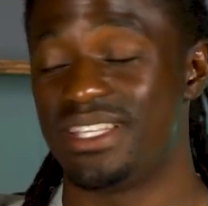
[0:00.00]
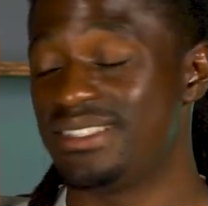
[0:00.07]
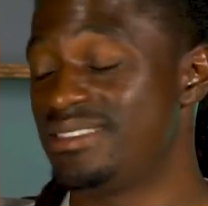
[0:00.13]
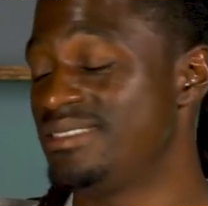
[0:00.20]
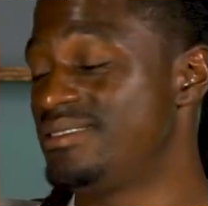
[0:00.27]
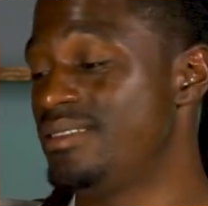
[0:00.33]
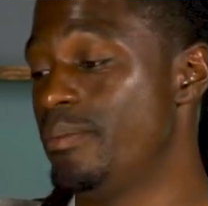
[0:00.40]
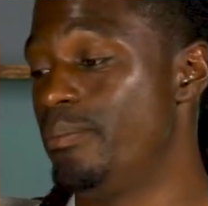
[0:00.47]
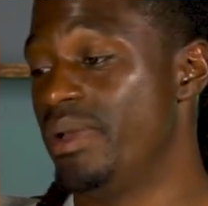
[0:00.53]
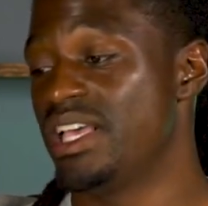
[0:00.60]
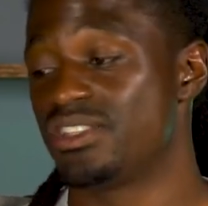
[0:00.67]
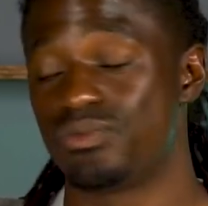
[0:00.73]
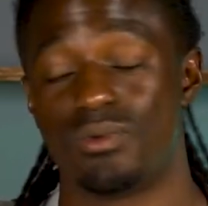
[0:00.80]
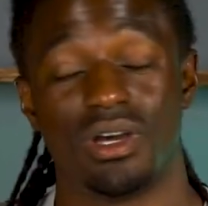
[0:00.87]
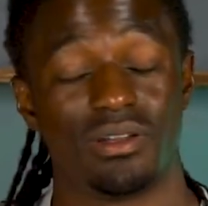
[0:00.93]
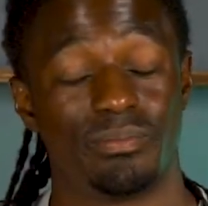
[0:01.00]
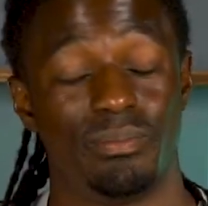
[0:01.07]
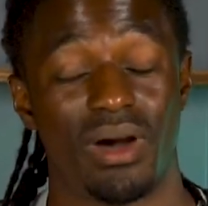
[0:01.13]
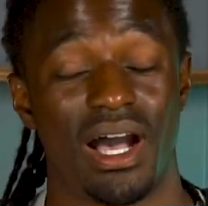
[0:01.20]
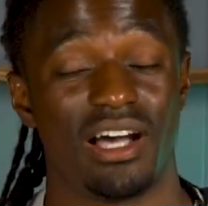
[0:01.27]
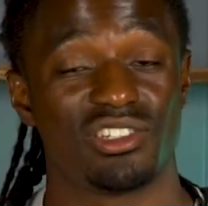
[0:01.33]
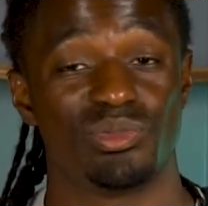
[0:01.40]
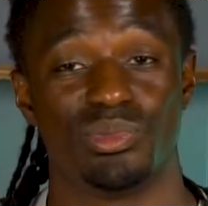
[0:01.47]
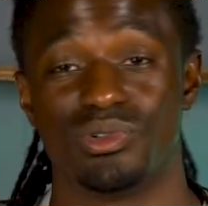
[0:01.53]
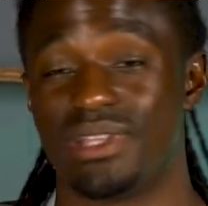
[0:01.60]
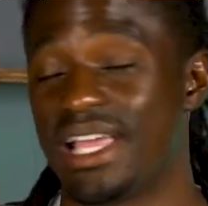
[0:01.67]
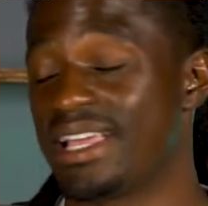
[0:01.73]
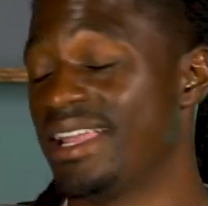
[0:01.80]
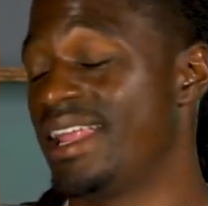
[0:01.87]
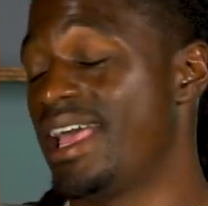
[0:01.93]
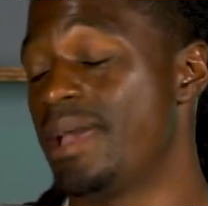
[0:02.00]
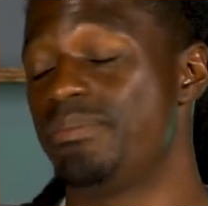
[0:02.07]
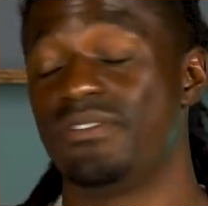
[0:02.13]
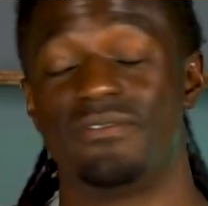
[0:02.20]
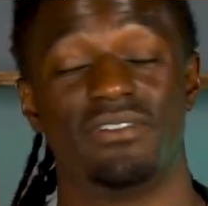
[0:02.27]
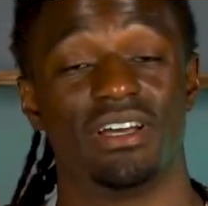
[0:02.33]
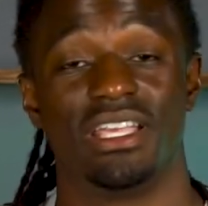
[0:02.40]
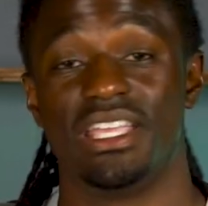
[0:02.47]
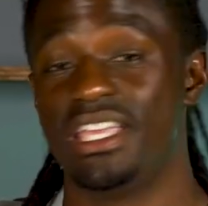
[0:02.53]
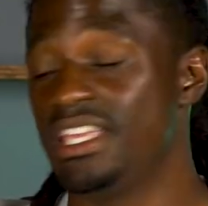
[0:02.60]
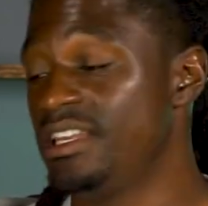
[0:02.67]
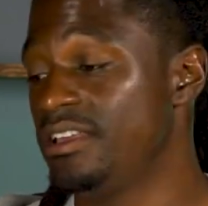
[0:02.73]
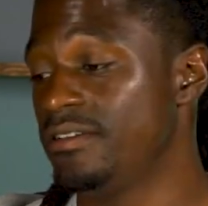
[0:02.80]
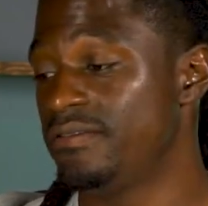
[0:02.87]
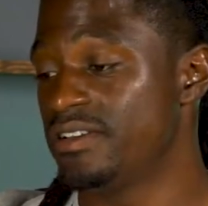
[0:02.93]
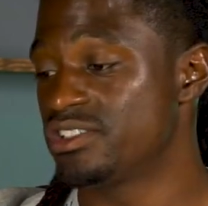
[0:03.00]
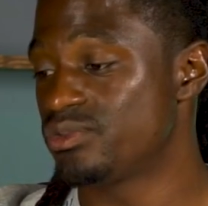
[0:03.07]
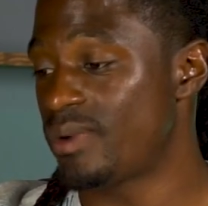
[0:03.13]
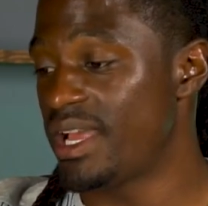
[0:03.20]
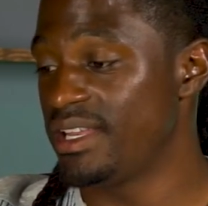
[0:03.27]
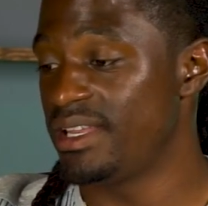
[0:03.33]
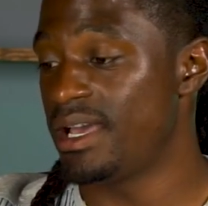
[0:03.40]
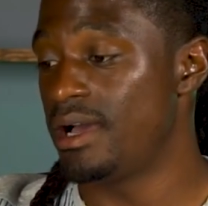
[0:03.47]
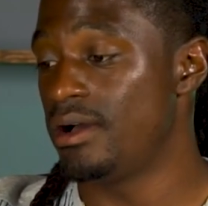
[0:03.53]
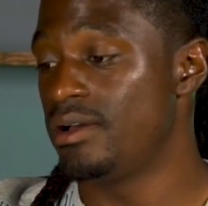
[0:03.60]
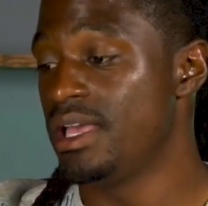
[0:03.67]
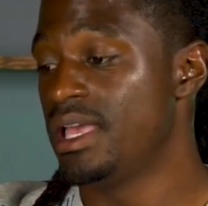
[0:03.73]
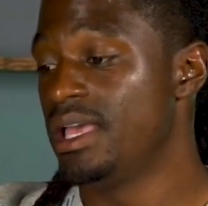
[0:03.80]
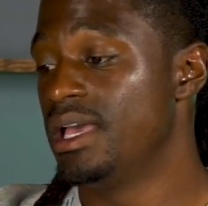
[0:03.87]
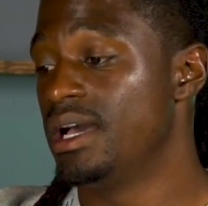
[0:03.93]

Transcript: This is the best one possible that could happen for any of us right now.